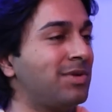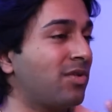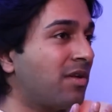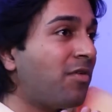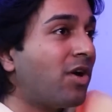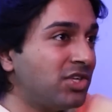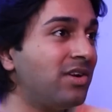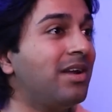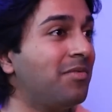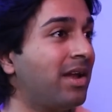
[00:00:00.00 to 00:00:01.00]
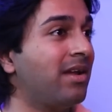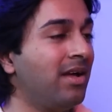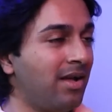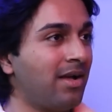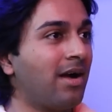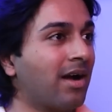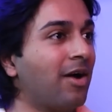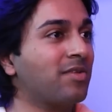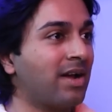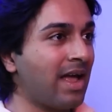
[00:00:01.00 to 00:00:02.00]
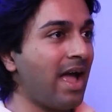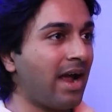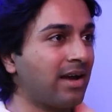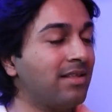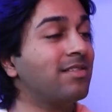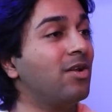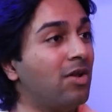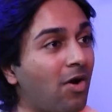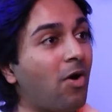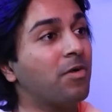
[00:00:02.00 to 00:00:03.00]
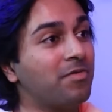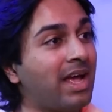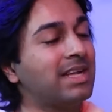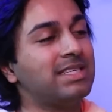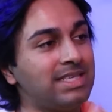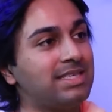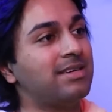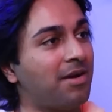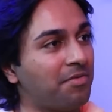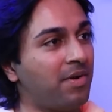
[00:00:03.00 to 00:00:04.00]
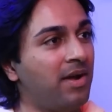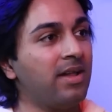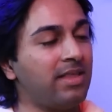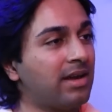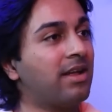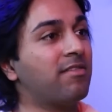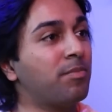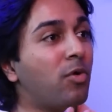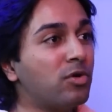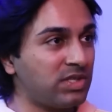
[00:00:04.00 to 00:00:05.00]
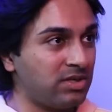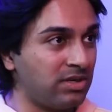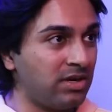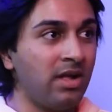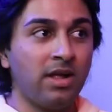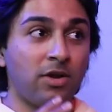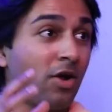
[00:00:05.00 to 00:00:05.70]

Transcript: Because unfortunately, when accounts get hacked, there's a lot of nasty stuff that gets posted,